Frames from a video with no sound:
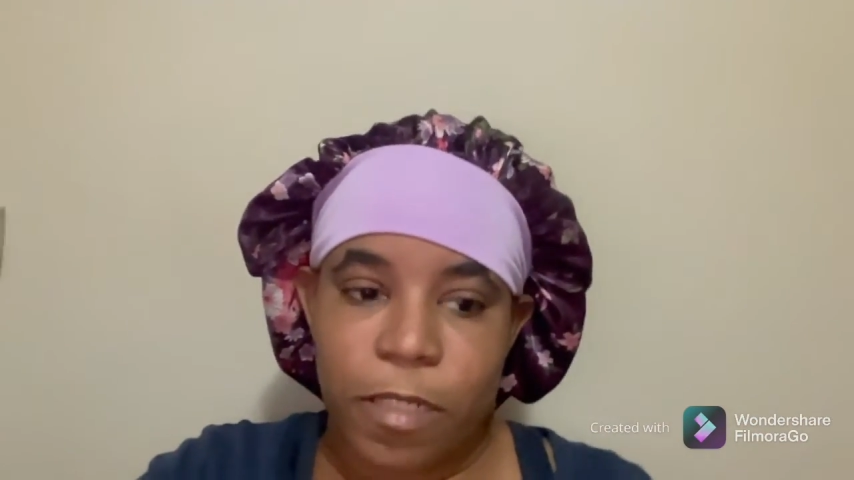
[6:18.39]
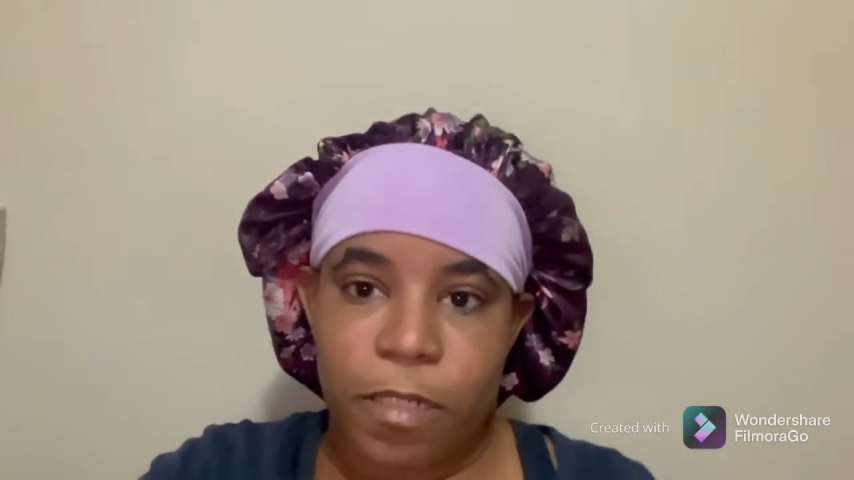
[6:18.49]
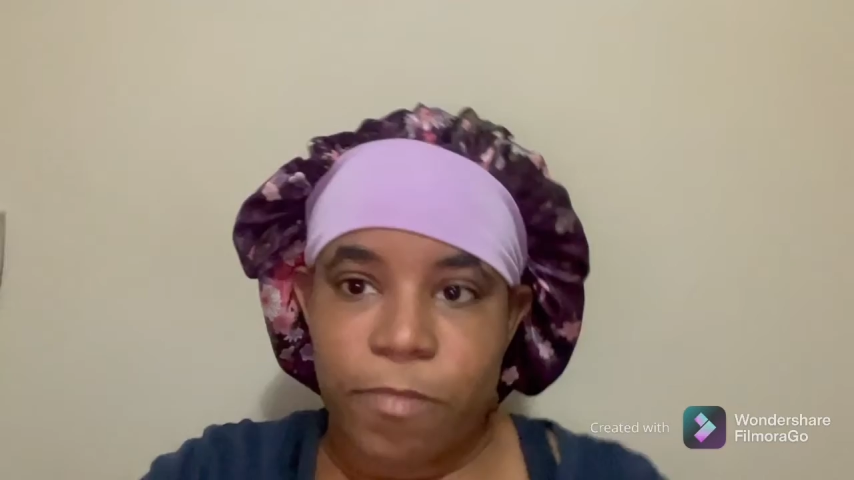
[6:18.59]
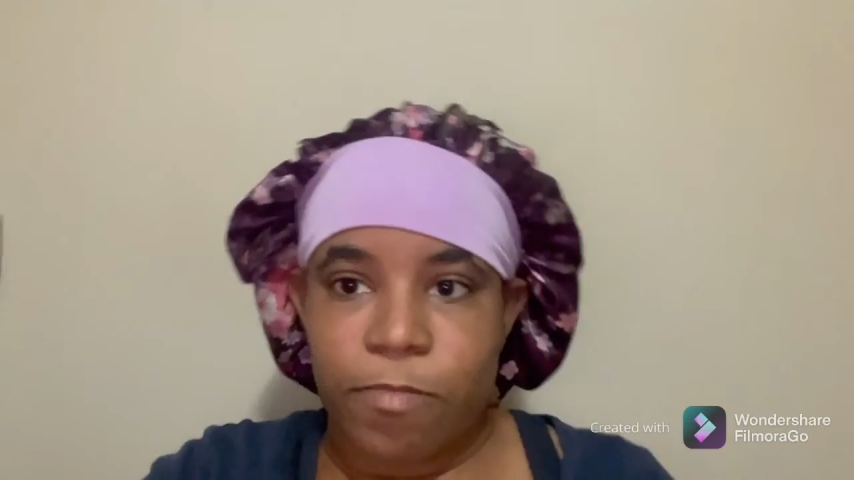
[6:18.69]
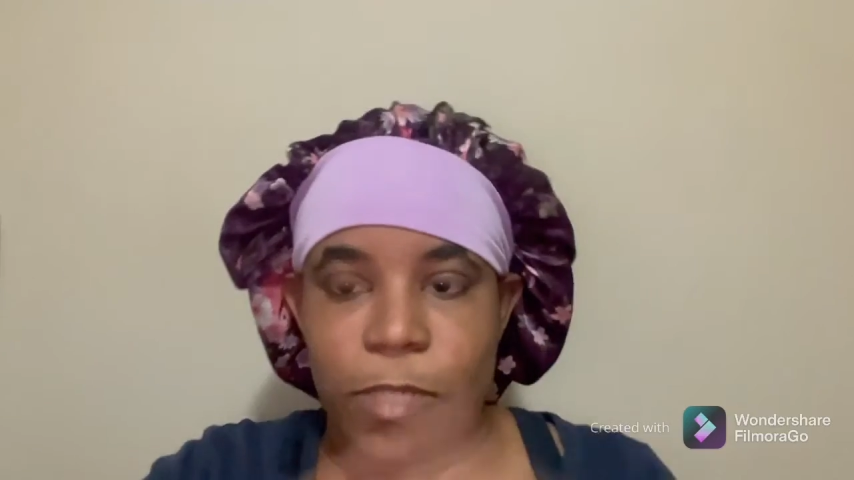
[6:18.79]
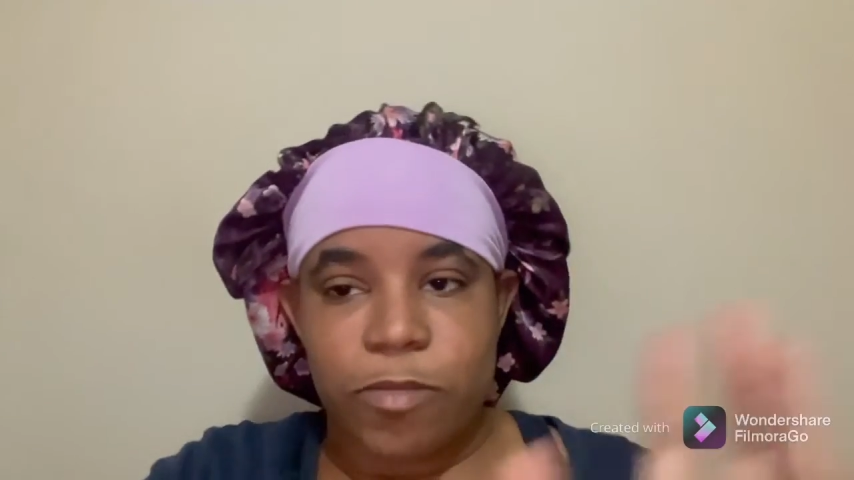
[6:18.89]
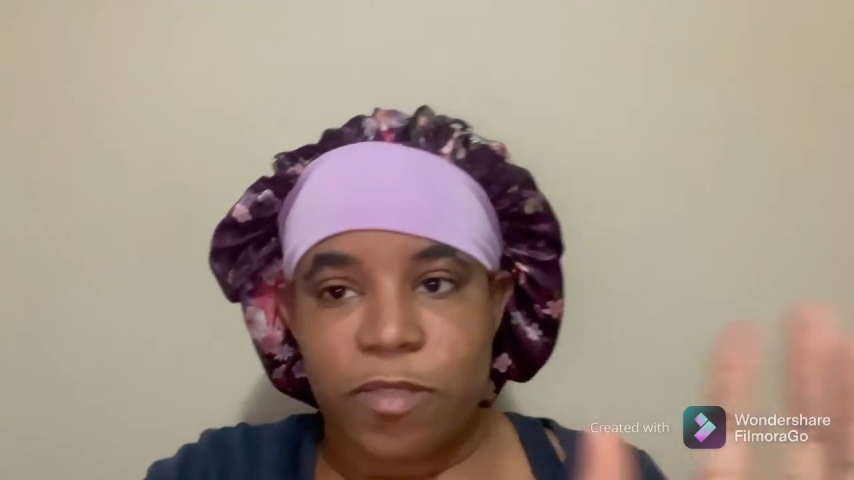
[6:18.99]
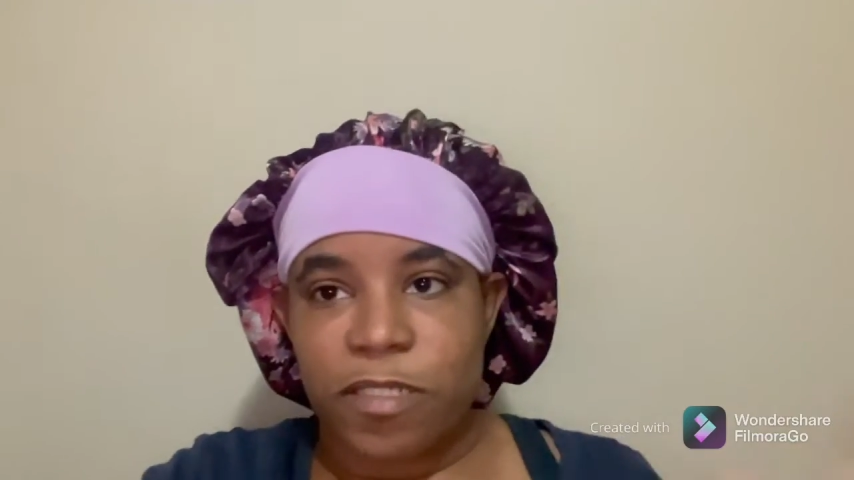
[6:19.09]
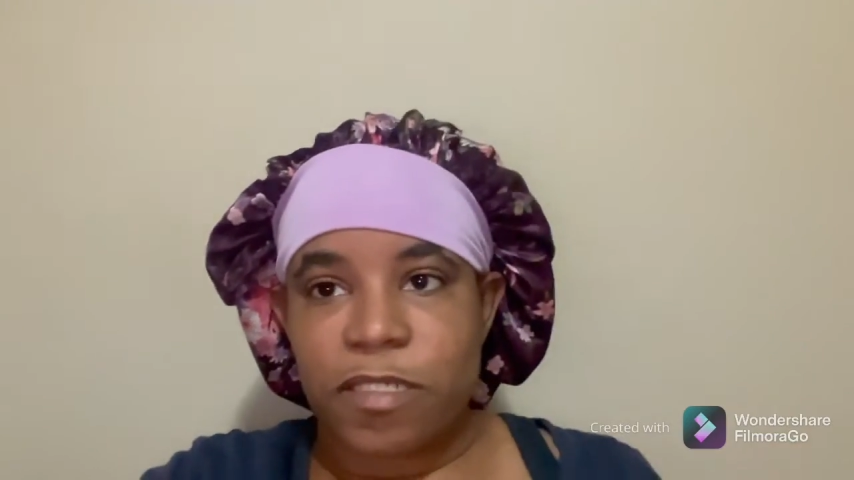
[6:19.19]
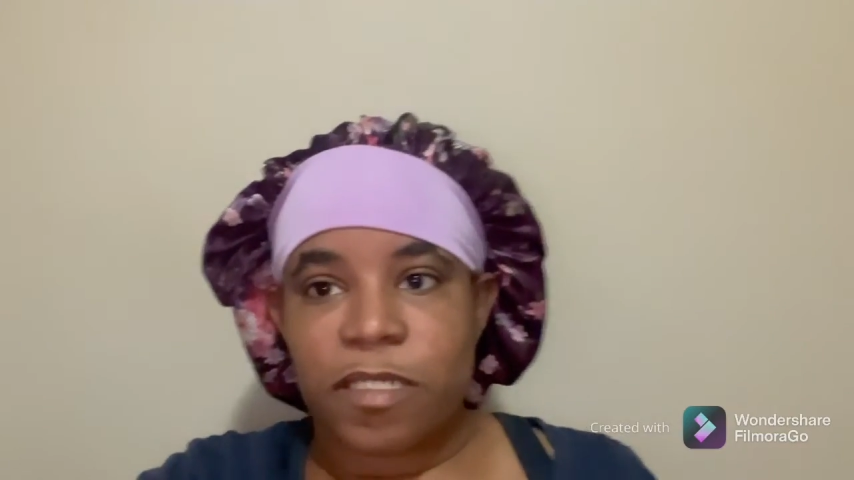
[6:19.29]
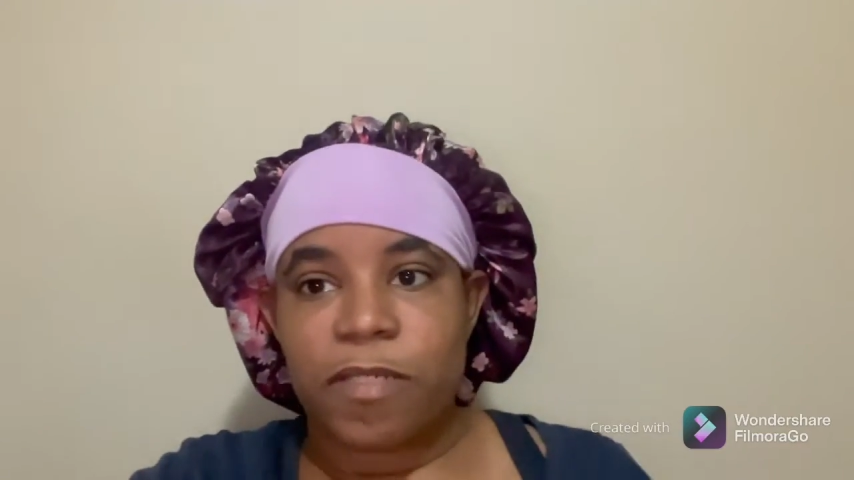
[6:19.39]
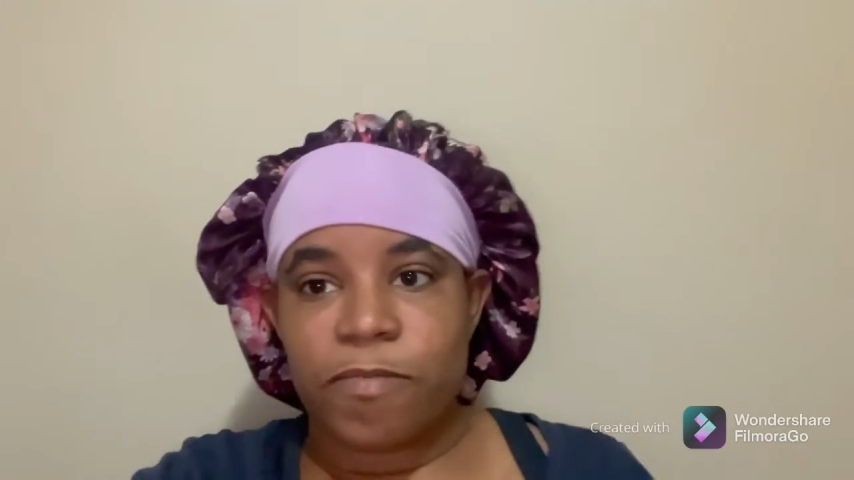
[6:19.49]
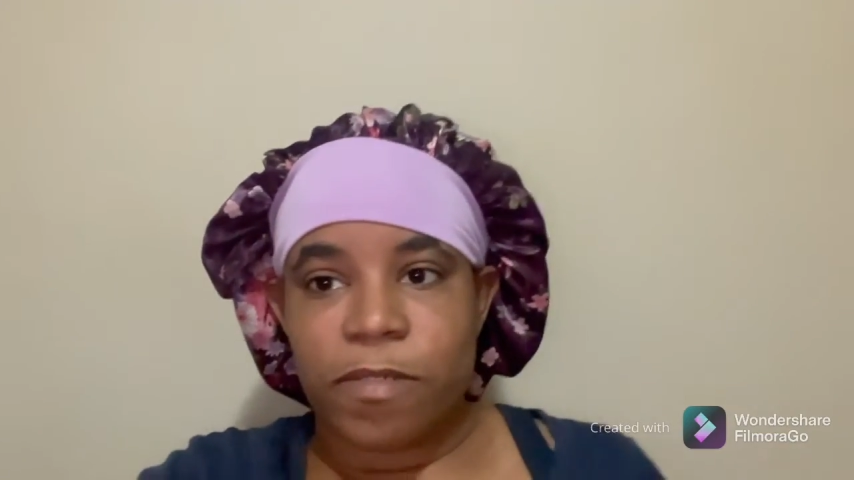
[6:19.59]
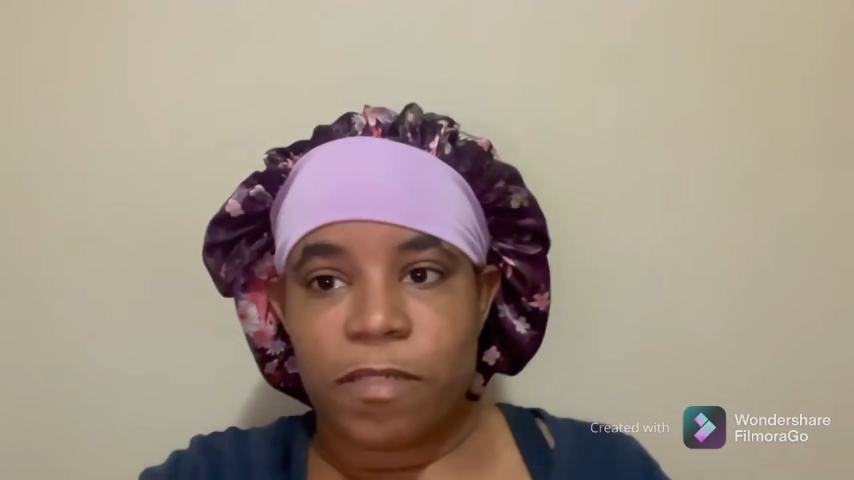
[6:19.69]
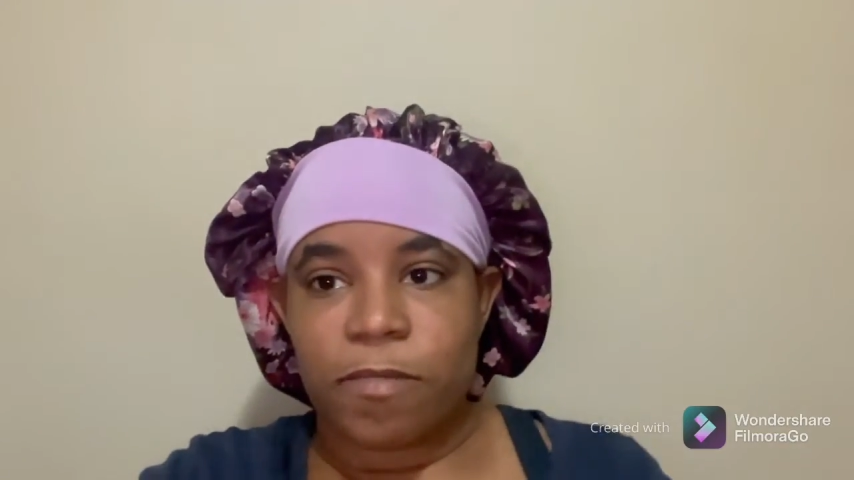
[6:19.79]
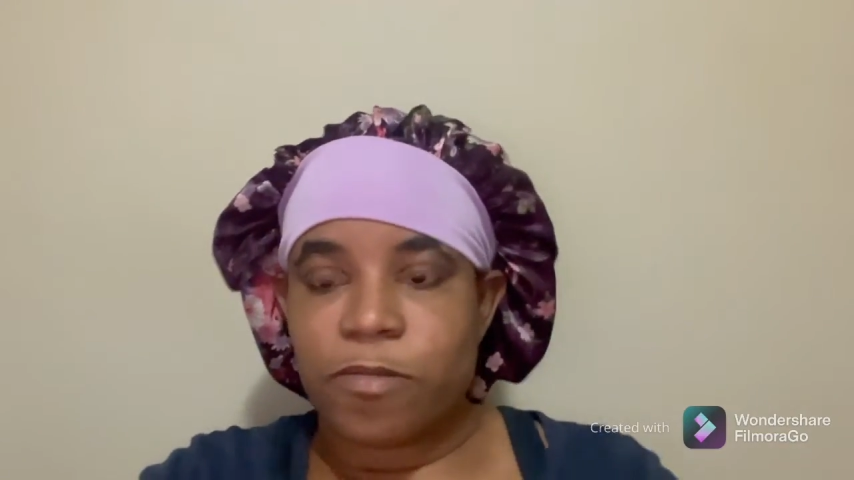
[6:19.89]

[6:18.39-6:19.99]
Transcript: I was watching TV,